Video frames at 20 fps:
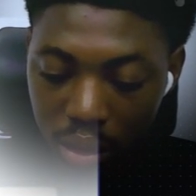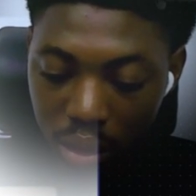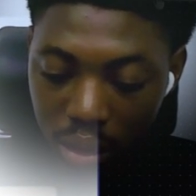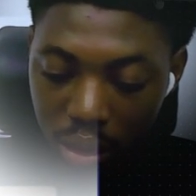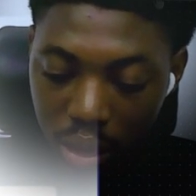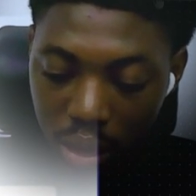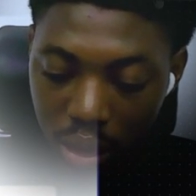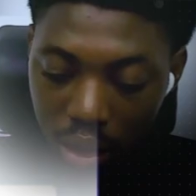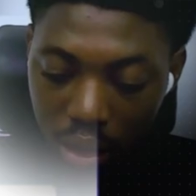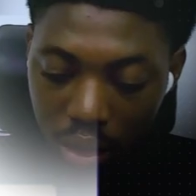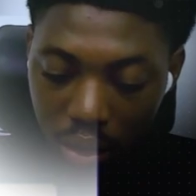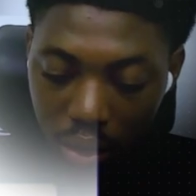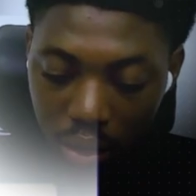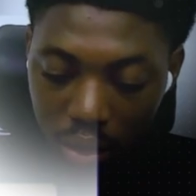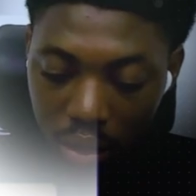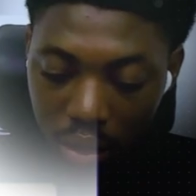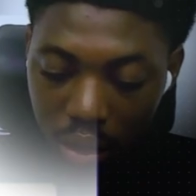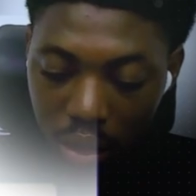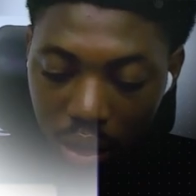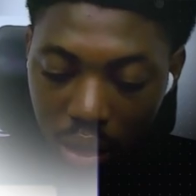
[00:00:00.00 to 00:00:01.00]
just click
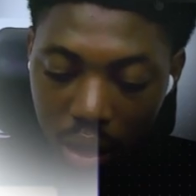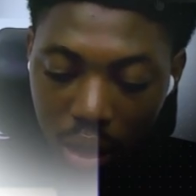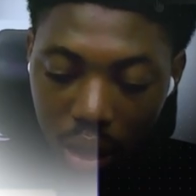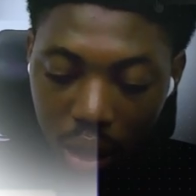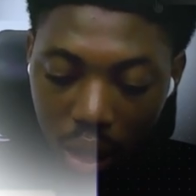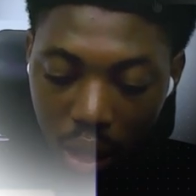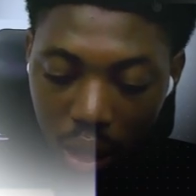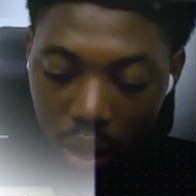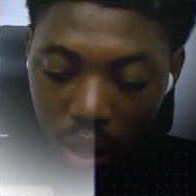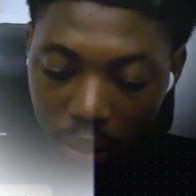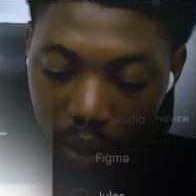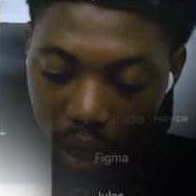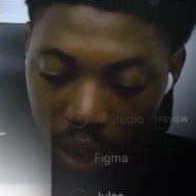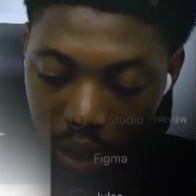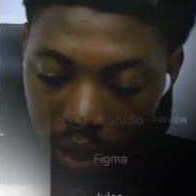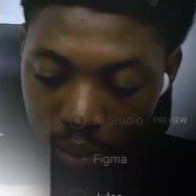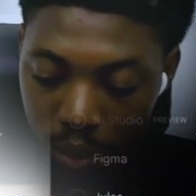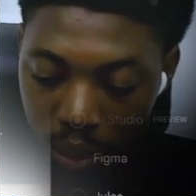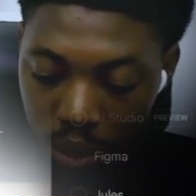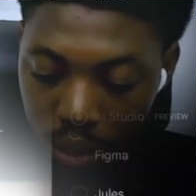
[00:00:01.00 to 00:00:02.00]
on
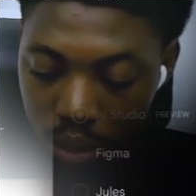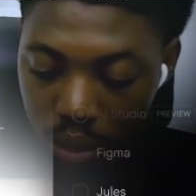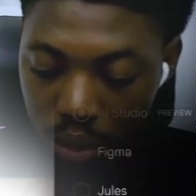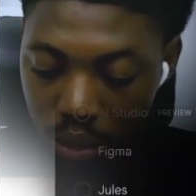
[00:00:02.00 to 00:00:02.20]
export.